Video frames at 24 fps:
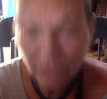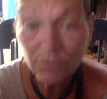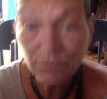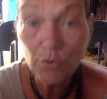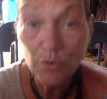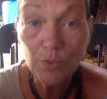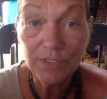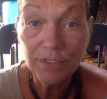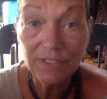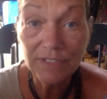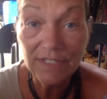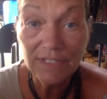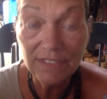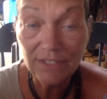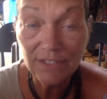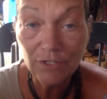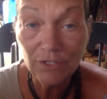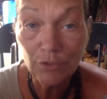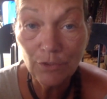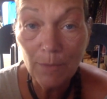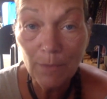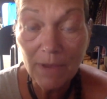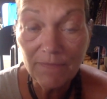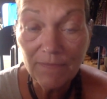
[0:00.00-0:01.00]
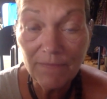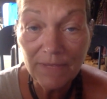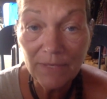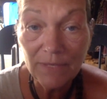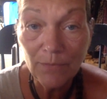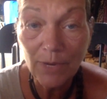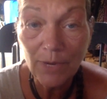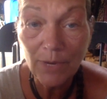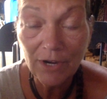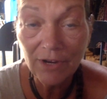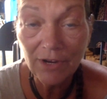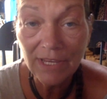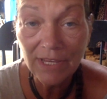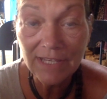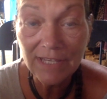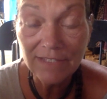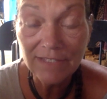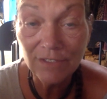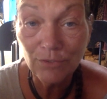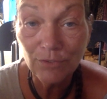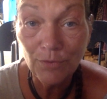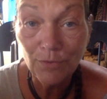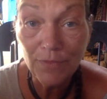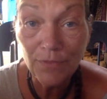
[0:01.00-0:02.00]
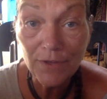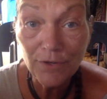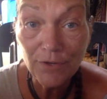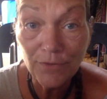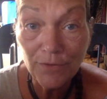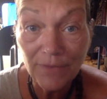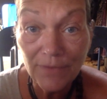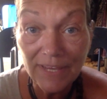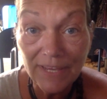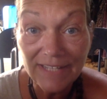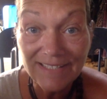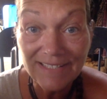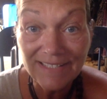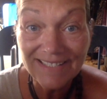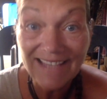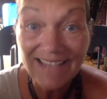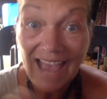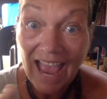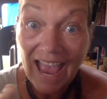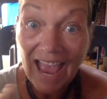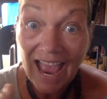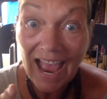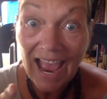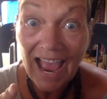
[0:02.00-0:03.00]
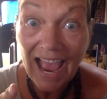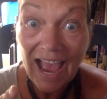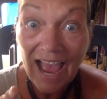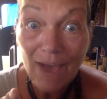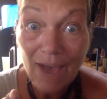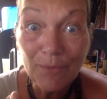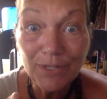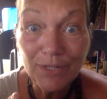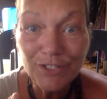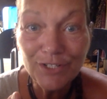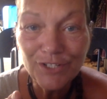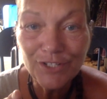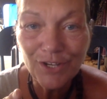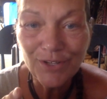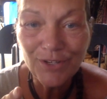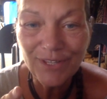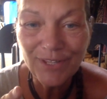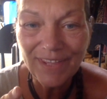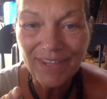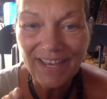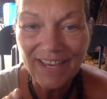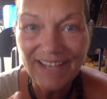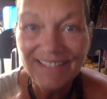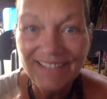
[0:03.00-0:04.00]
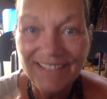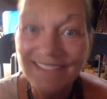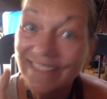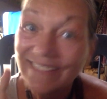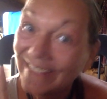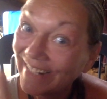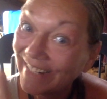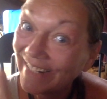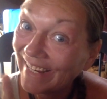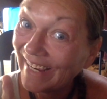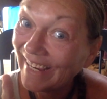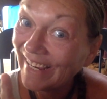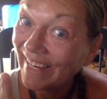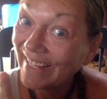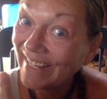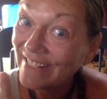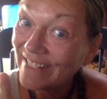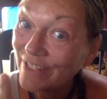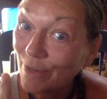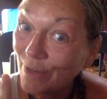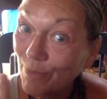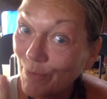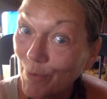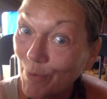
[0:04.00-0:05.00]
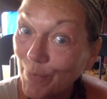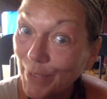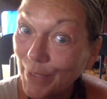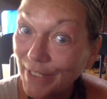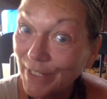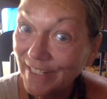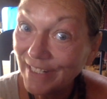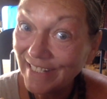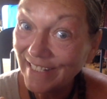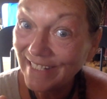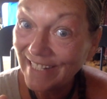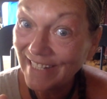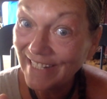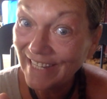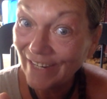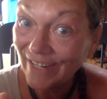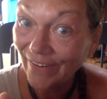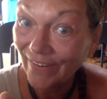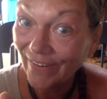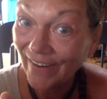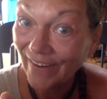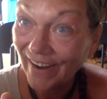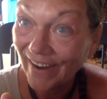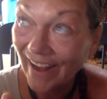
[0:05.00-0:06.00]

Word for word: of course, is under my feet wearing his little thunder vest. I want to show you that. So I'm going to put it in here.